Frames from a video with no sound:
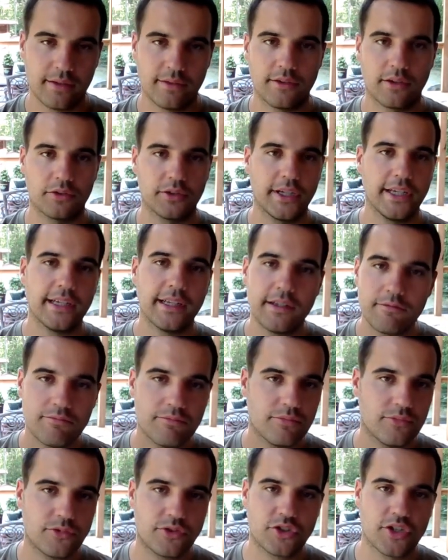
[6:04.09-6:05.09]
Delete it.
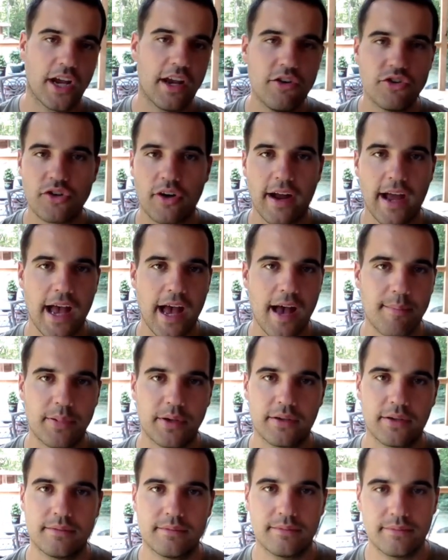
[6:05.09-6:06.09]
Change your
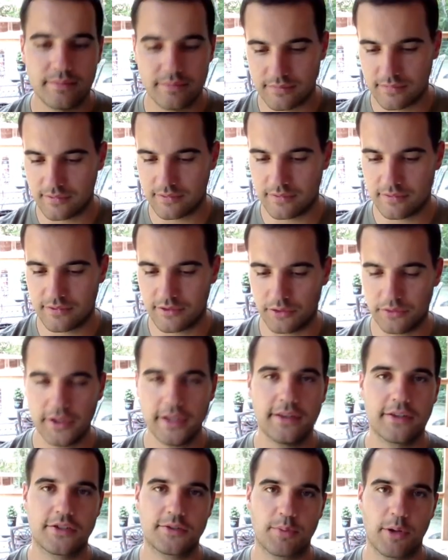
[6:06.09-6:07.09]
app.
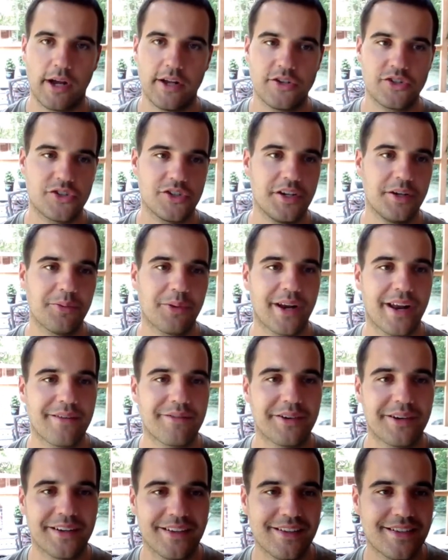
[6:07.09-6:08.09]
Delete the spreadsheet.
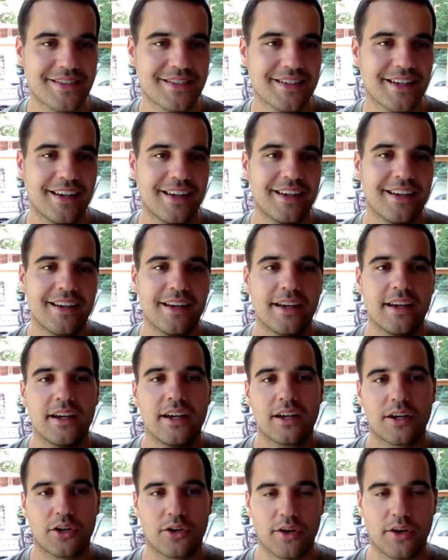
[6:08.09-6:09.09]
Whatever it is.
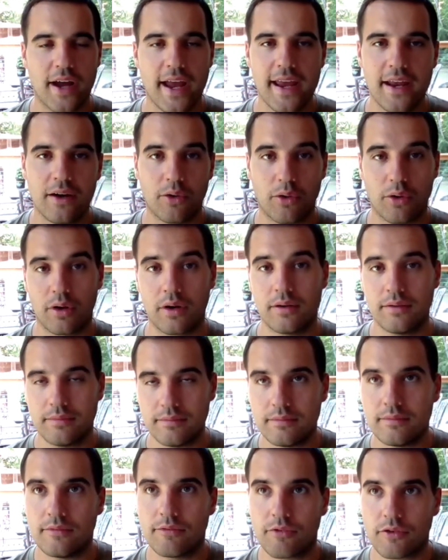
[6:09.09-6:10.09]
Create, or
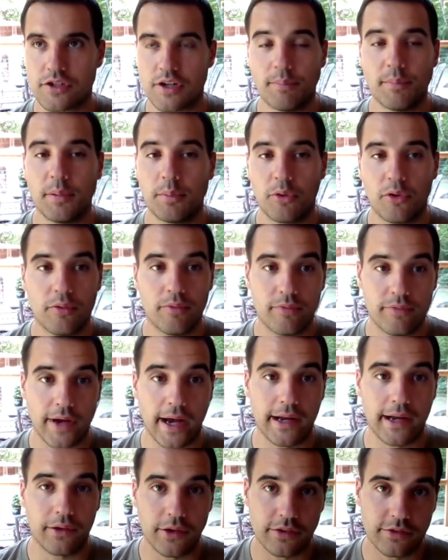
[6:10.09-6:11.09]
for some people,
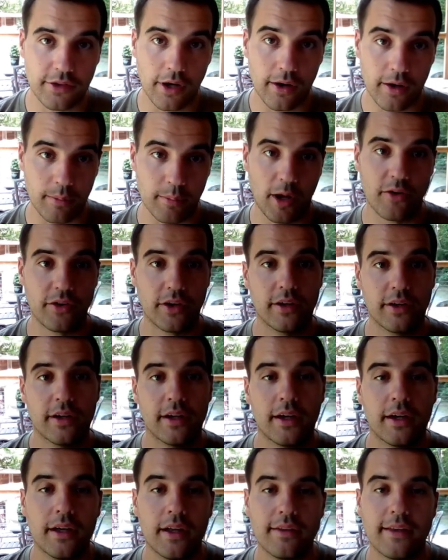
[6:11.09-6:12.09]
finally start a budget
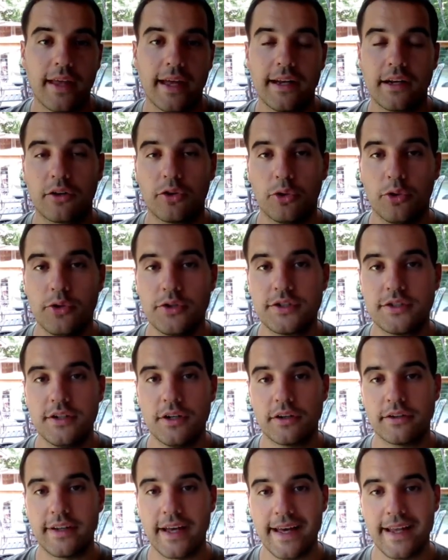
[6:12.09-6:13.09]
that includes
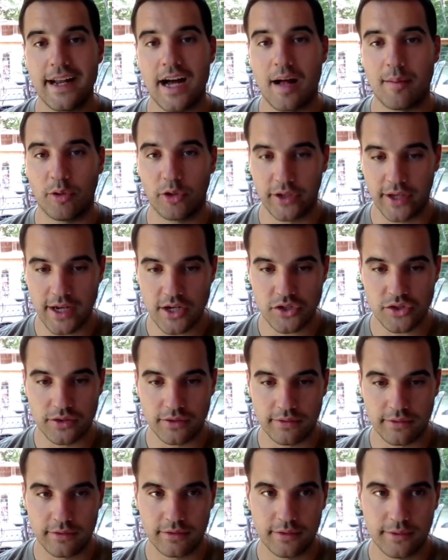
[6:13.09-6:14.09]
your debt
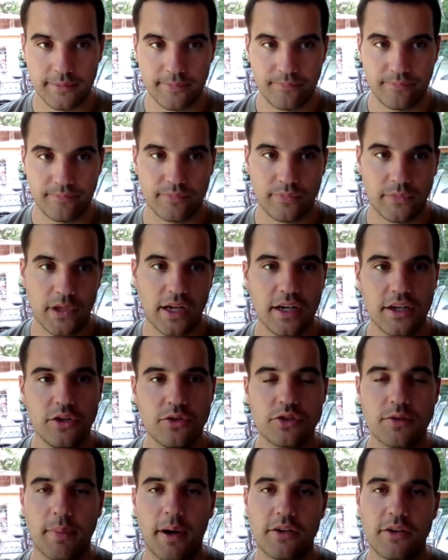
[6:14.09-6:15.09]
obligations. And then
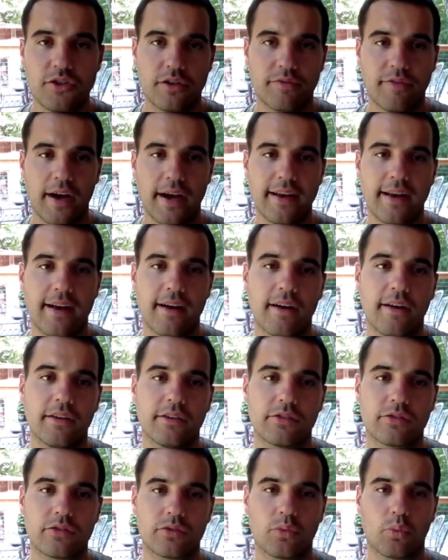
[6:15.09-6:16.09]
use a budget to find
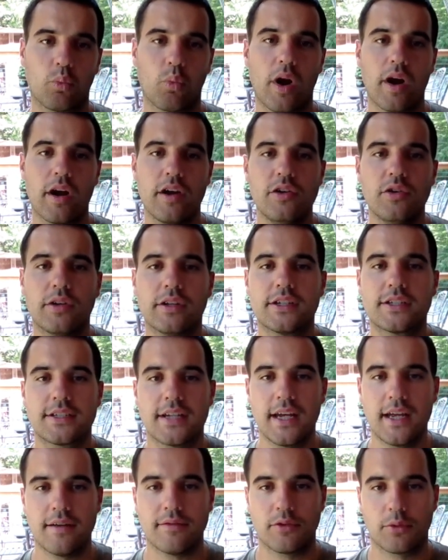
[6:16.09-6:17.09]
areas where you can
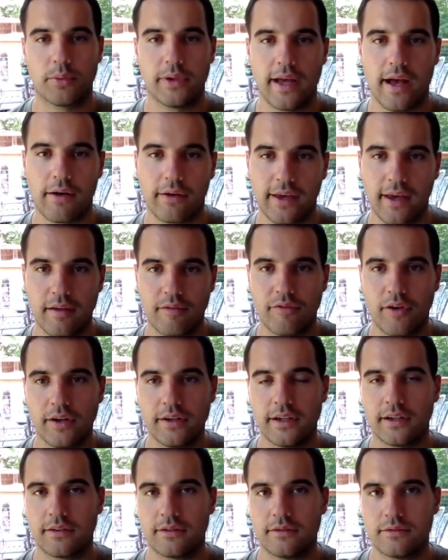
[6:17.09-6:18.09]
save to reallocate
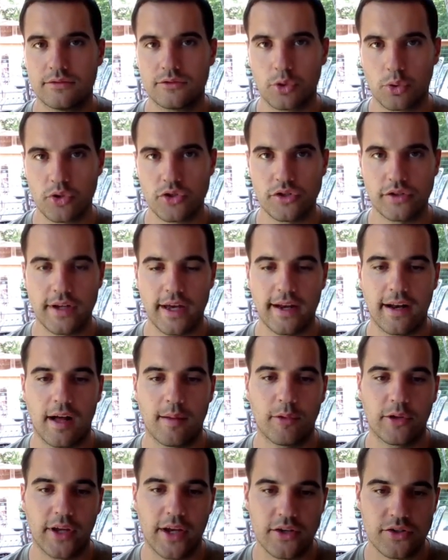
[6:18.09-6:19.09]
funding towards your debt
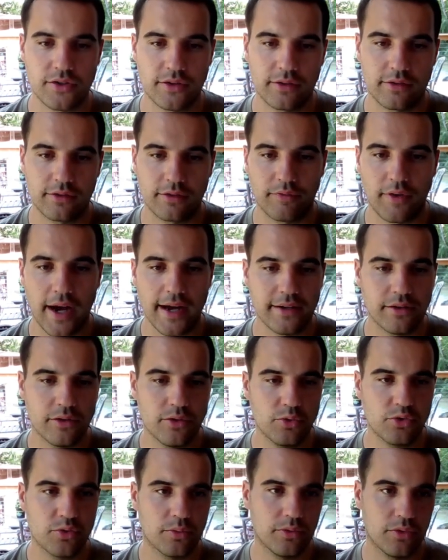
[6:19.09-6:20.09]
obligations. So
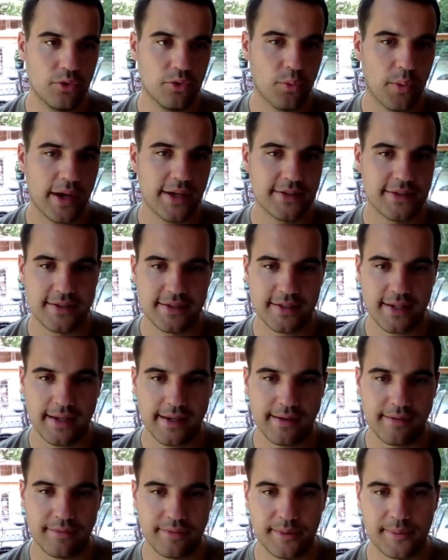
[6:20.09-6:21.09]
find new ways to
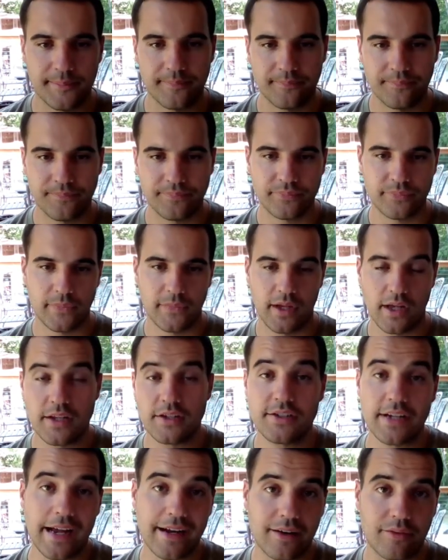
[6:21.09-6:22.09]
save.
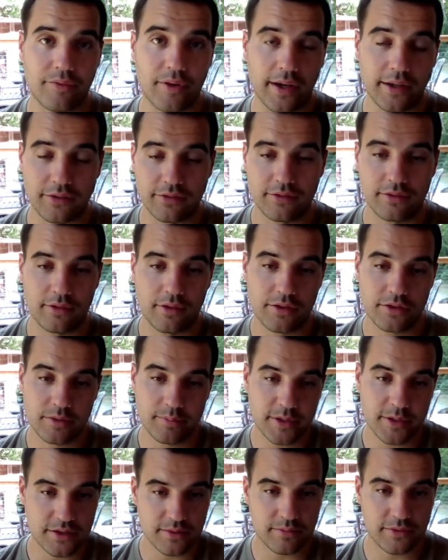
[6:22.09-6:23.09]
And sacrifice. There's
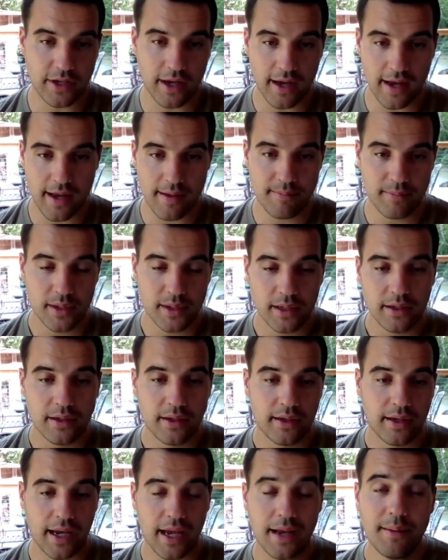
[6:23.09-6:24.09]
going to be some time
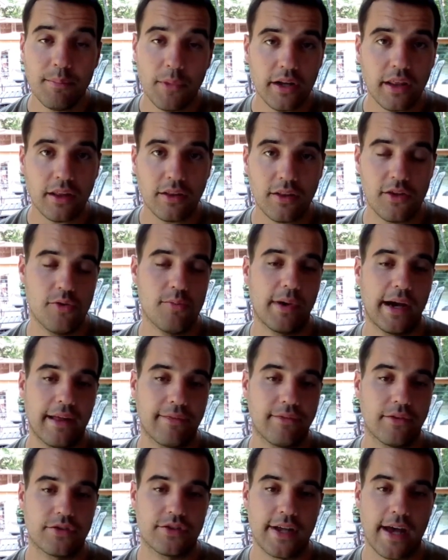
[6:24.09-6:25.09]
and money that you might
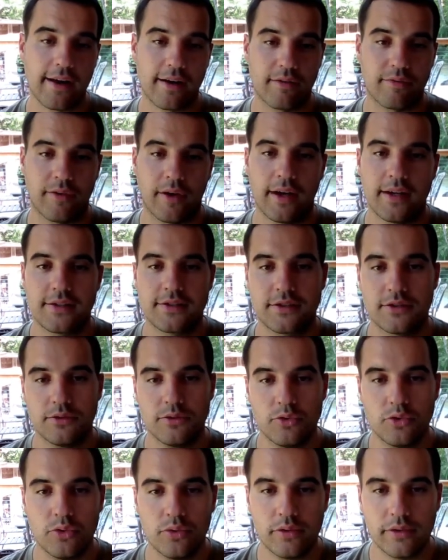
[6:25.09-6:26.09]
have to sacrifice
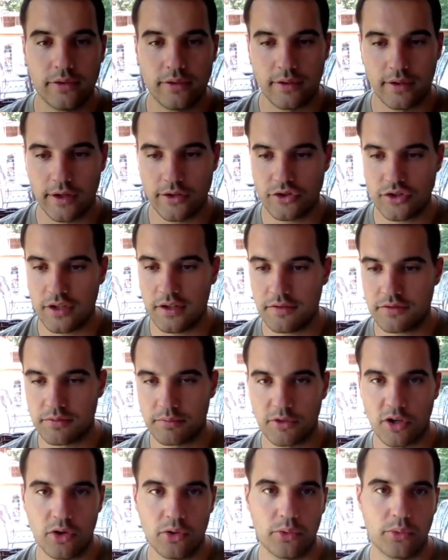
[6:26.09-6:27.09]
to achieve
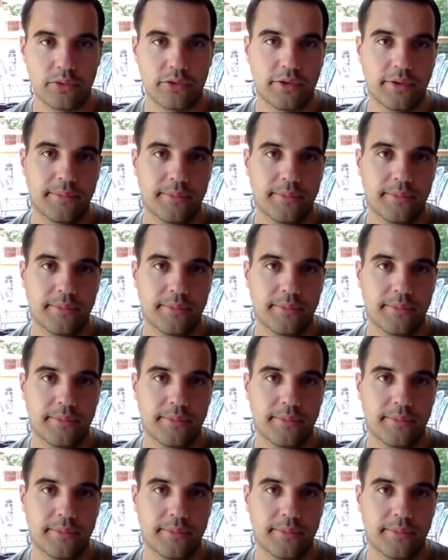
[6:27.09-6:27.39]
some goals.